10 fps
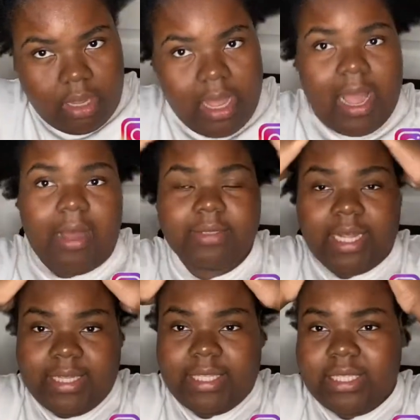I was
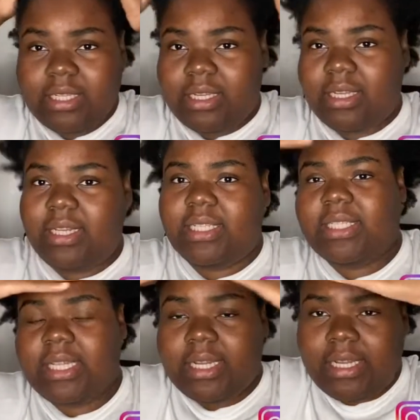like, this is
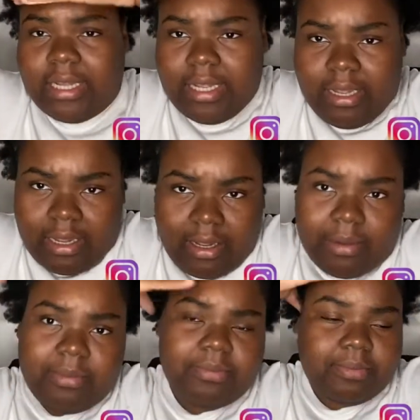a good
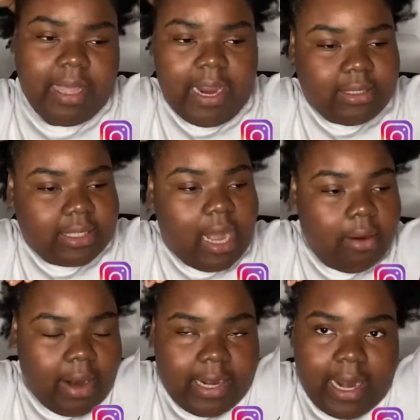hairstyle
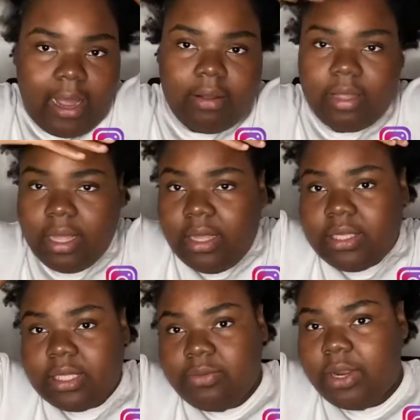right now.
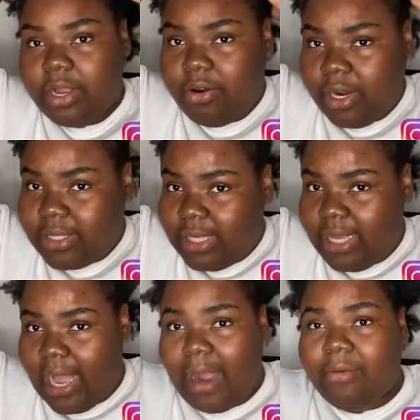Since we're in
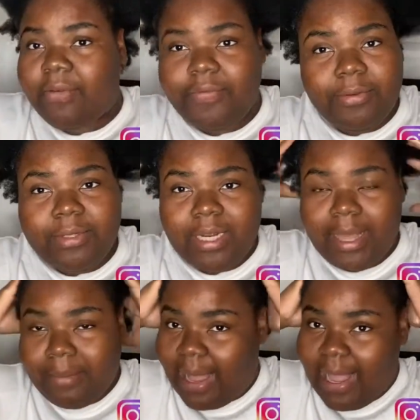quarantine, I refuse to let
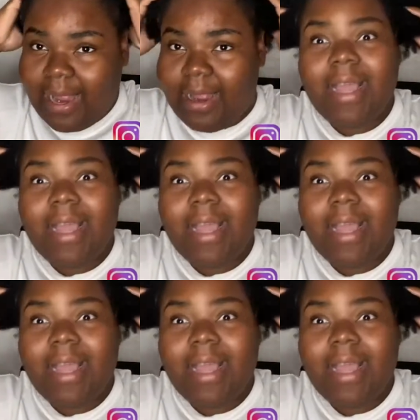my hair